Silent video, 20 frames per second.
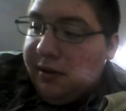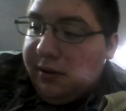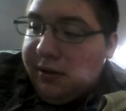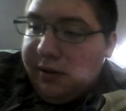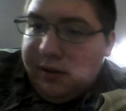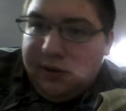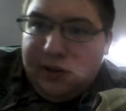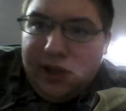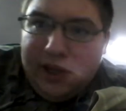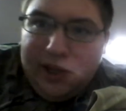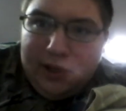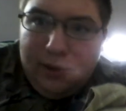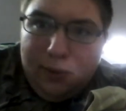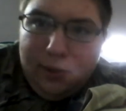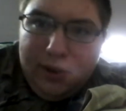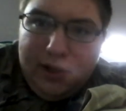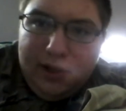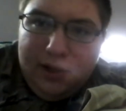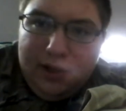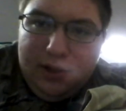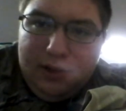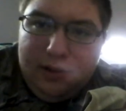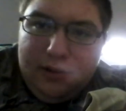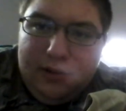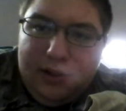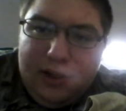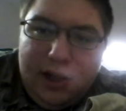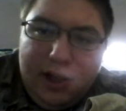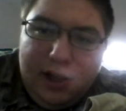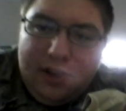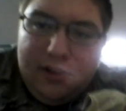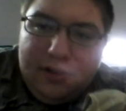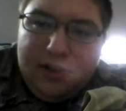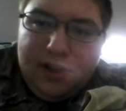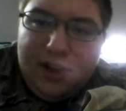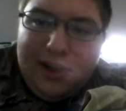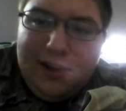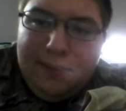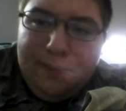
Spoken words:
the second way is take a shower.